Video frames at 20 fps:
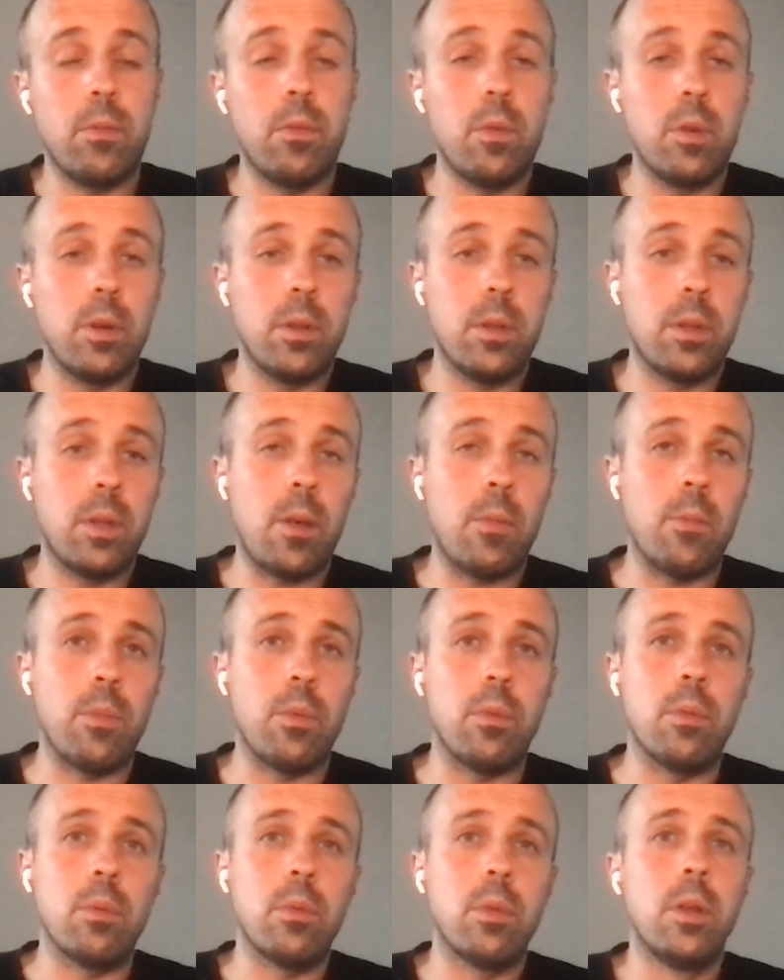For
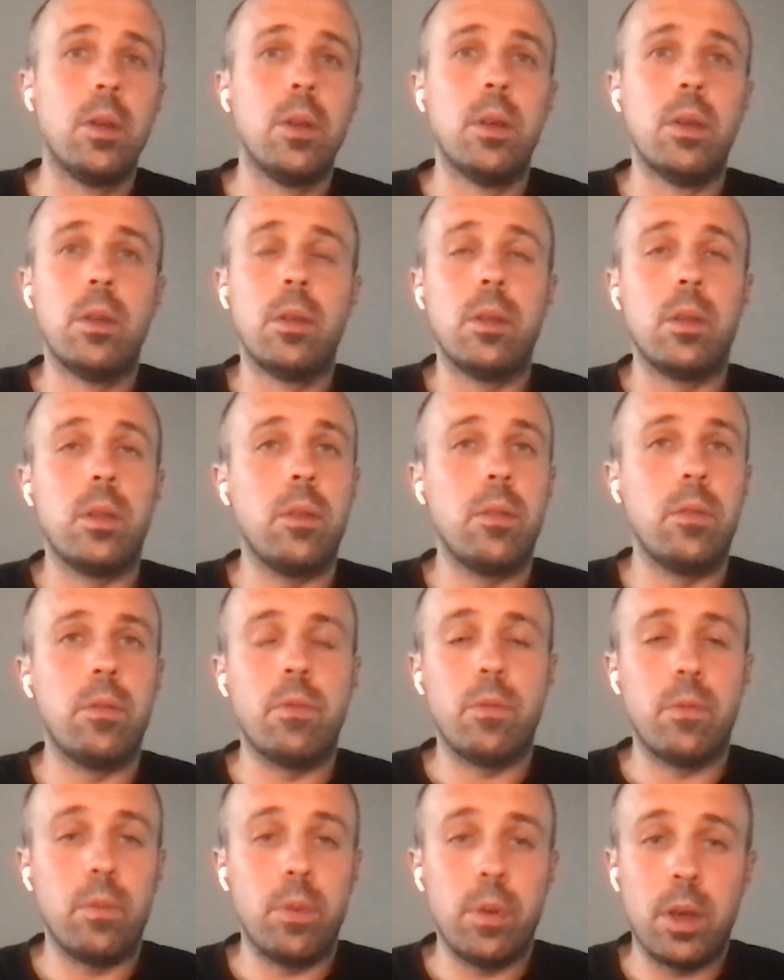example, if
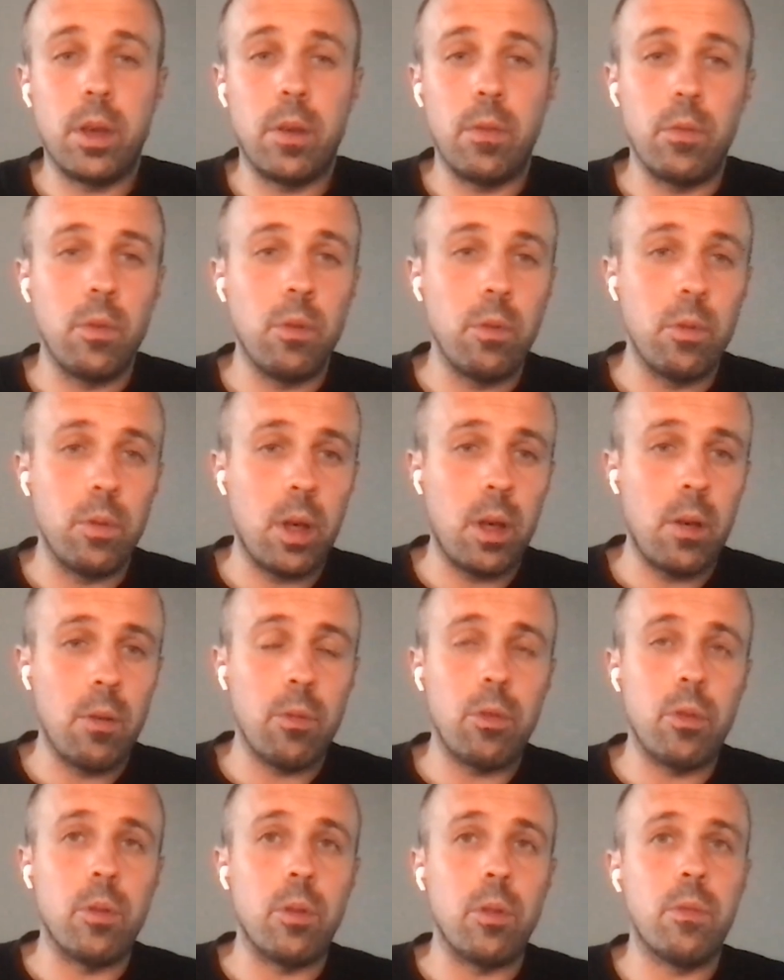we have no
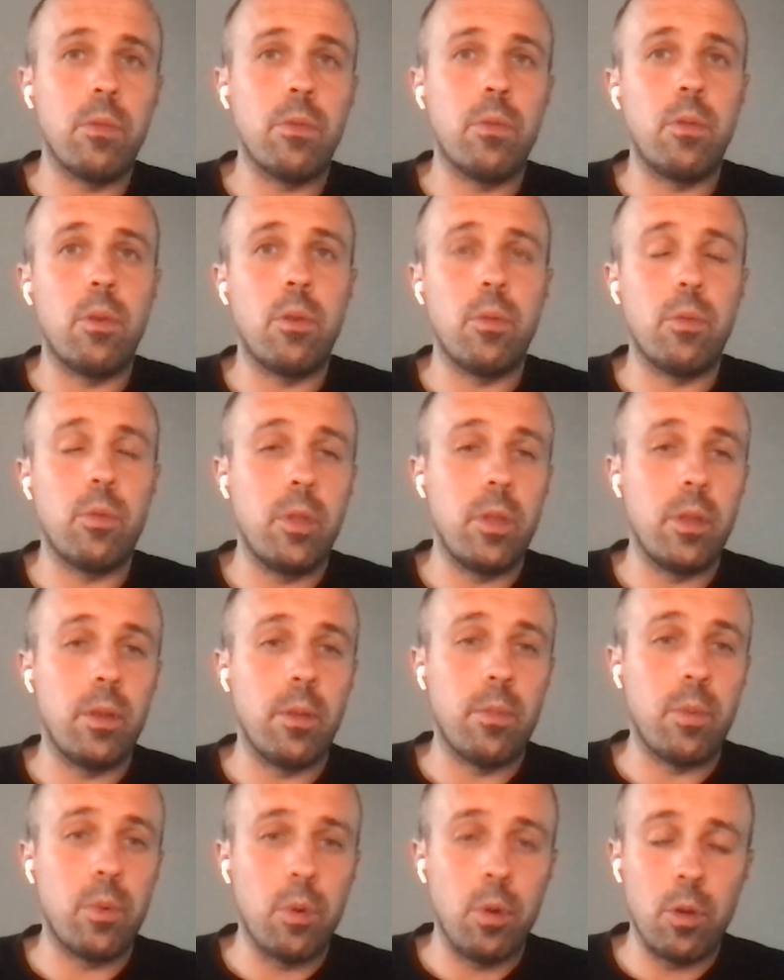launches for
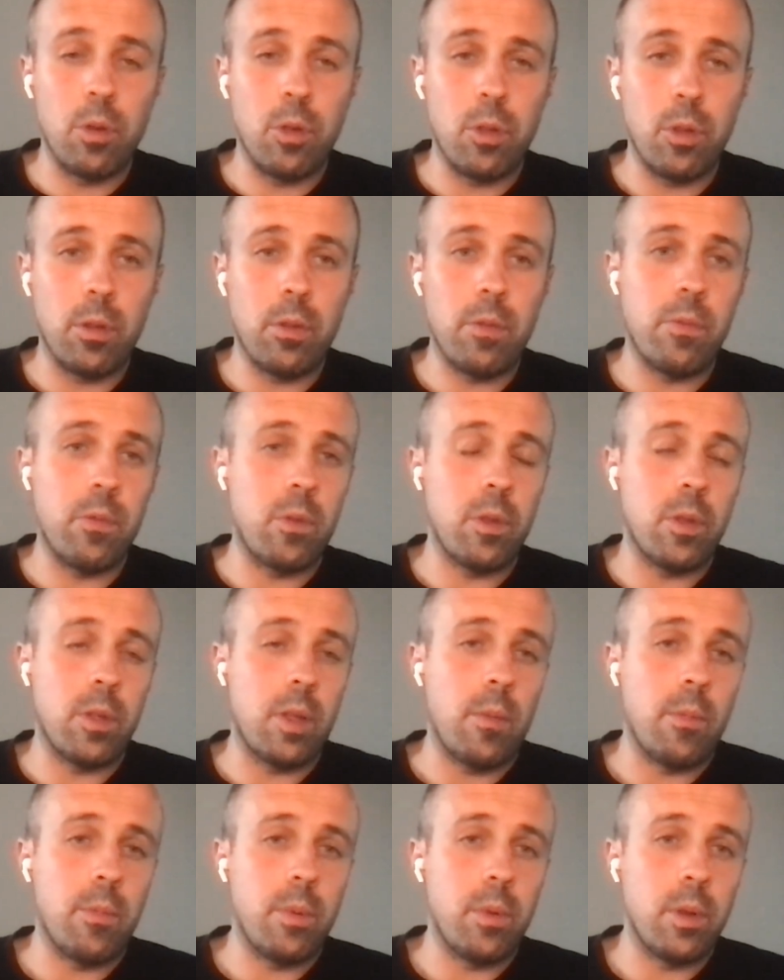the project for
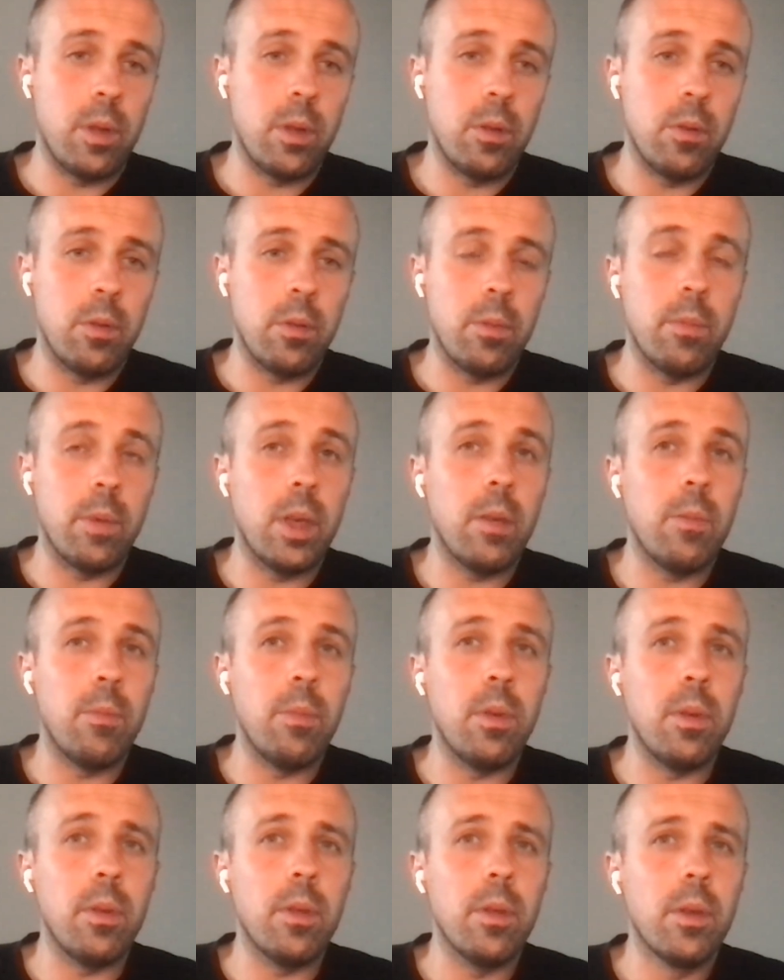some period,
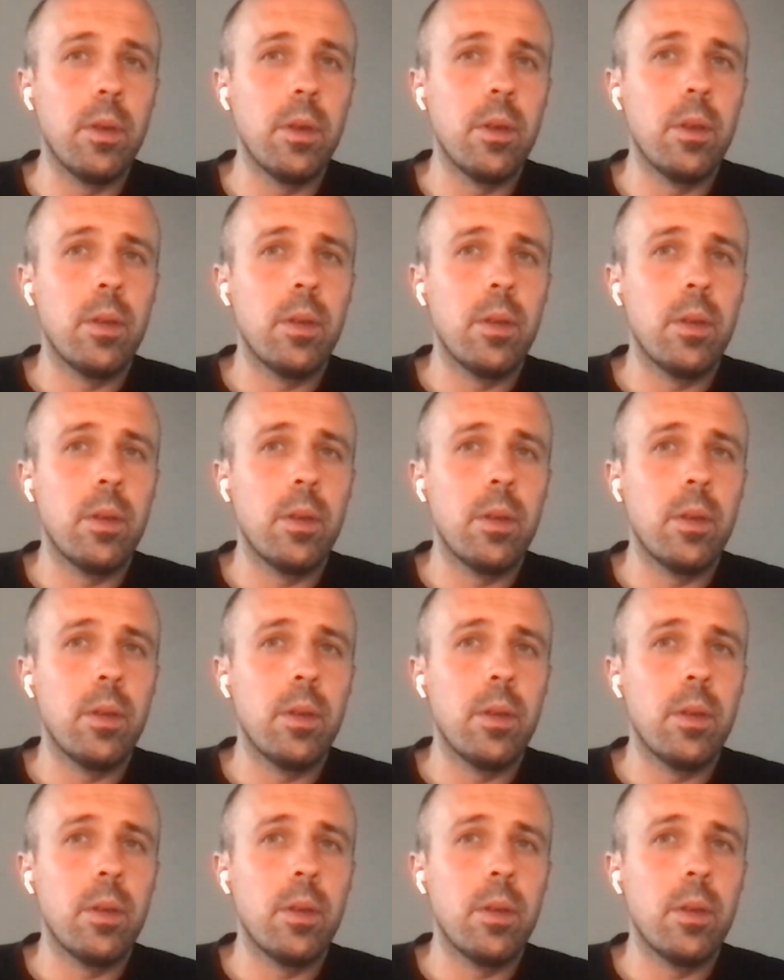maybe